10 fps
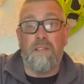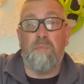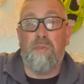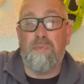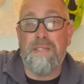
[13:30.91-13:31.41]

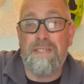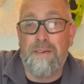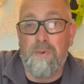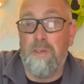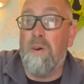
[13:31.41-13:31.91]
you're probably
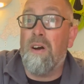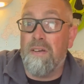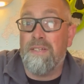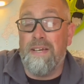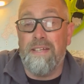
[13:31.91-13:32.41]
saying, well, you
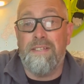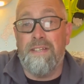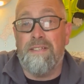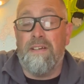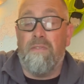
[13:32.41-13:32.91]
are saying to
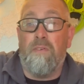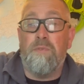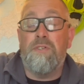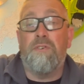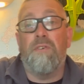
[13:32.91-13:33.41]
yourself,
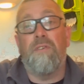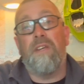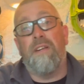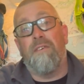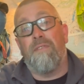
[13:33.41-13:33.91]
I'm sure,
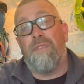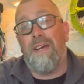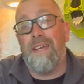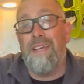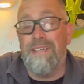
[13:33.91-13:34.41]
you know,
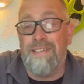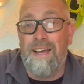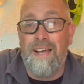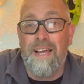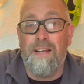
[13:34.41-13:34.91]
that is
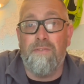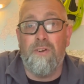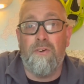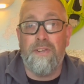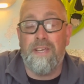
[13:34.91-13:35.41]
a hell of a
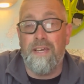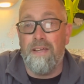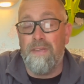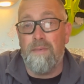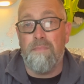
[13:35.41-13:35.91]
lot of
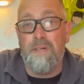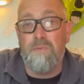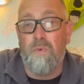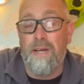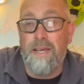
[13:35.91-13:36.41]
gear, that
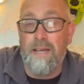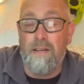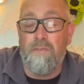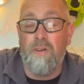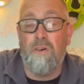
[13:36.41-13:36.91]
must weigh a
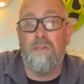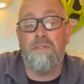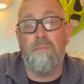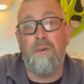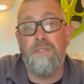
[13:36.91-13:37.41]
hell of a lot.
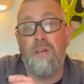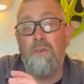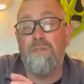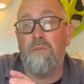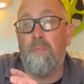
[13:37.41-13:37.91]
So my
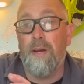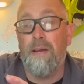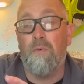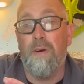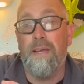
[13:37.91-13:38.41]
total
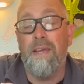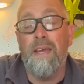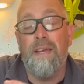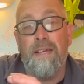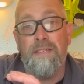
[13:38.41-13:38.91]
pack weight
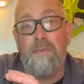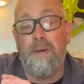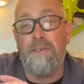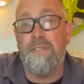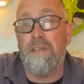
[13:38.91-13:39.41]
is
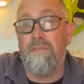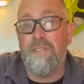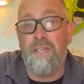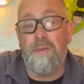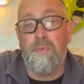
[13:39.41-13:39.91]
about
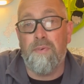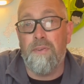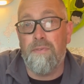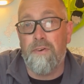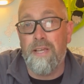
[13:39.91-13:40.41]

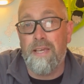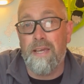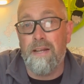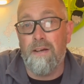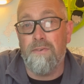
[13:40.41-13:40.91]
17.3
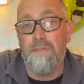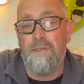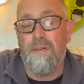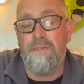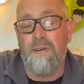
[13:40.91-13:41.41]
kilos,
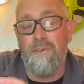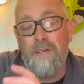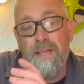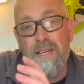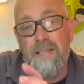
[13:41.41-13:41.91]
so
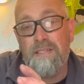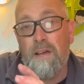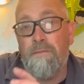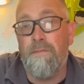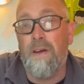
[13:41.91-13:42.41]
it is
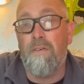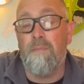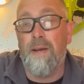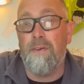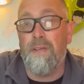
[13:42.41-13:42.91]
a fair
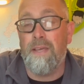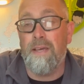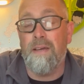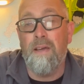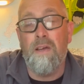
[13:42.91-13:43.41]
amount of
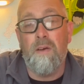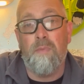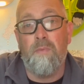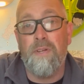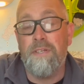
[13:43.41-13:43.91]
gear.
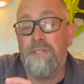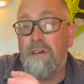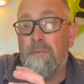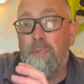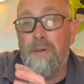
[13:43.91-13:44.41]
But when you
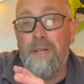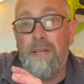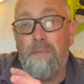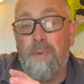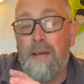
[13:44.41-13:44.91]
start
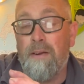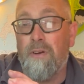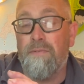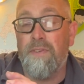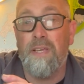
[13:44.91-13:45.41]
putting in pack
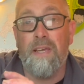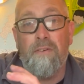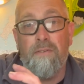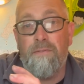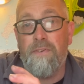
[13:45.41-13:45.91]
rafting
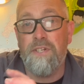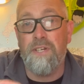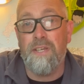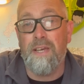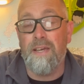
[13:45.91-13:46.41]
gear and
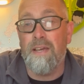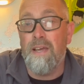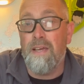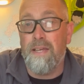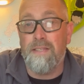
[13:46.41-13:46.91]
fishing gear,
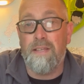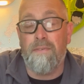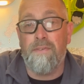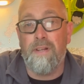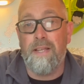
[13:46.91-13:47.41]
it
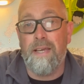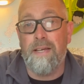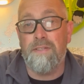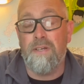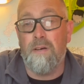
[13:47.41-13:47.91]
definitely
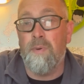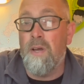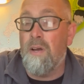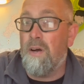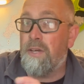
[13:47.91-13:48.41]
adds up.
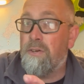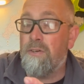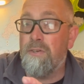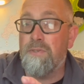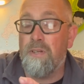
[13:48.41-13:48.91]
I
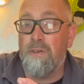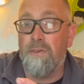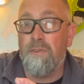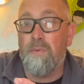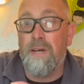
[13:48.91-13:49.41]
could lose a lot
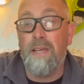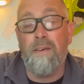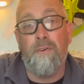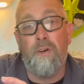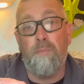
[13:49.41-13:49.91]
of the weight
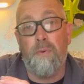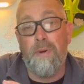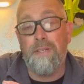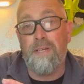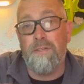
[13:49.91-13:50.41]
if I
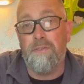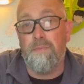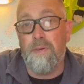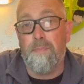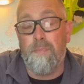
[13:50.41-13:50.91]
went down
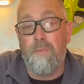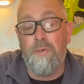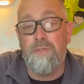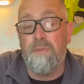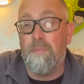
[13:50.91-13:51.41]
to
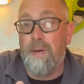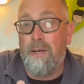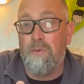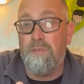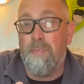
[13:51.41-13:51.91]
using the
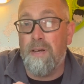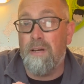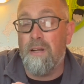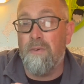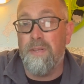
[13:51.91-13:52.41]
backwards
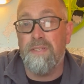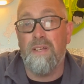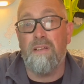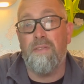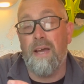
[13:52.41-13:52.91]
bungalow
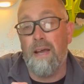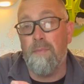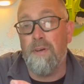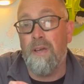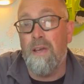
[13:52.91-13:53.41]
instead of the
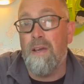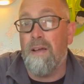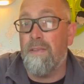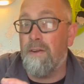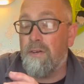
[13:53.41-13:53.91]
hammock,
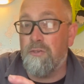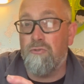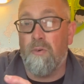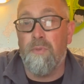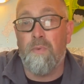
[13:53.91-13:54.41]
and then I could
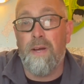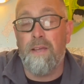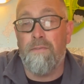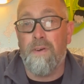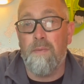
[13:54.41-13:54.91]
drop the
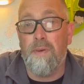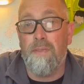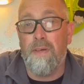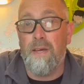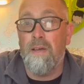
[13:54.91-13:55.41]
weight a fair
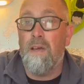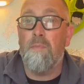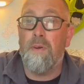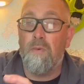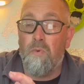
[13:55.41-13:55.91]
bit there.
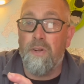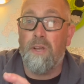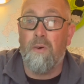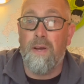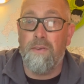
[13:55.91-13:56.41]
But I want to
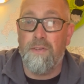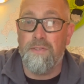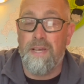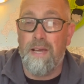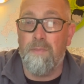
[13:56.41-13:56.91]
go out and
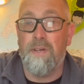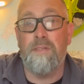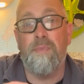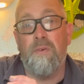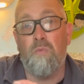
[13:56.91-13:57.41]
use a hammock.
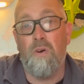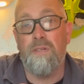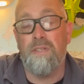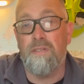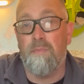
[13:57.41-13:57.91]
It's been a
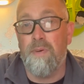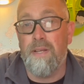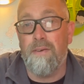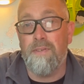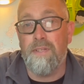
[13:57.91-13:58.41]
while since I've
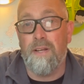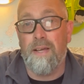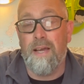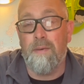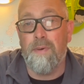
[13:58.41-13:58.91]
been out and done
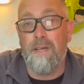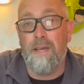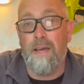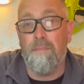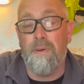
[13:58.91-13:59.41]
a hammock
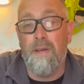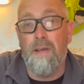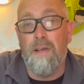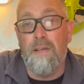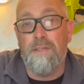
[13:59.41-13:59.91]
camp.
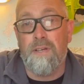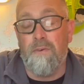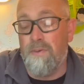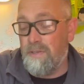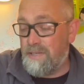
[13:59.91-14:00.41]
So the